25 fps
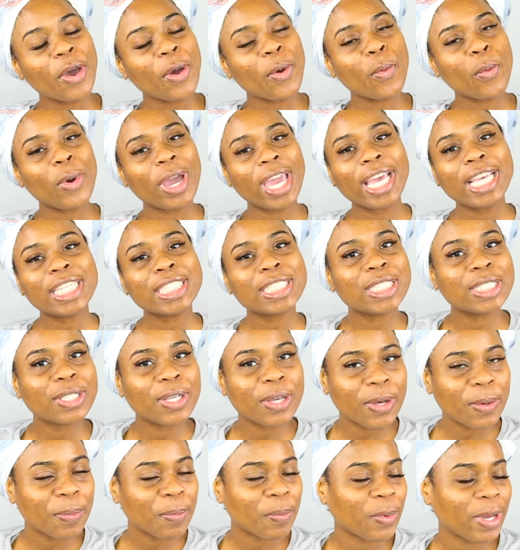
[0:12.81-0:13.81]
What's
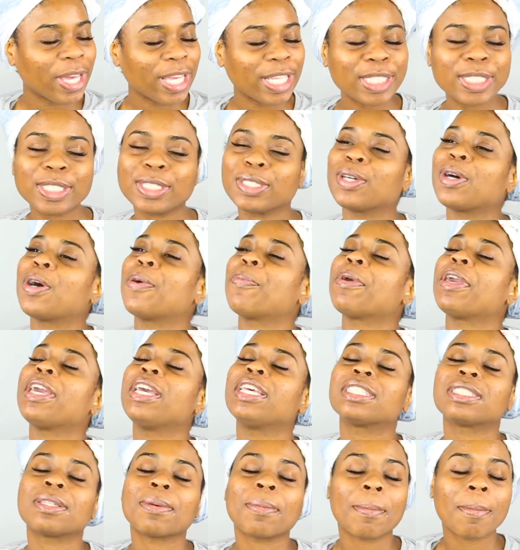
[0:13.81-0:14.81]
up? What's up?
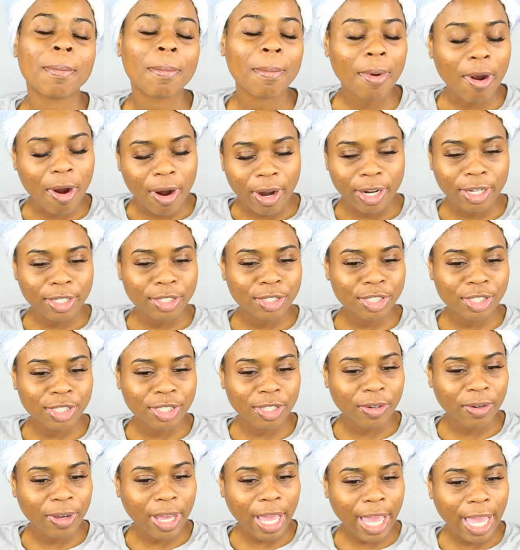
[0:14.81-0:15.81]
It's March,
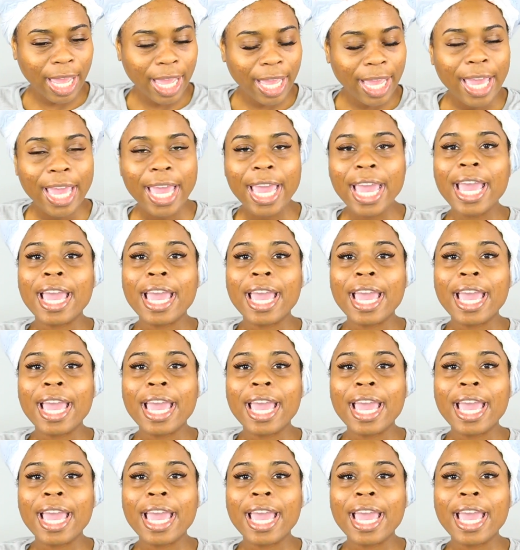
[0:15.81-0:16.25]
okay?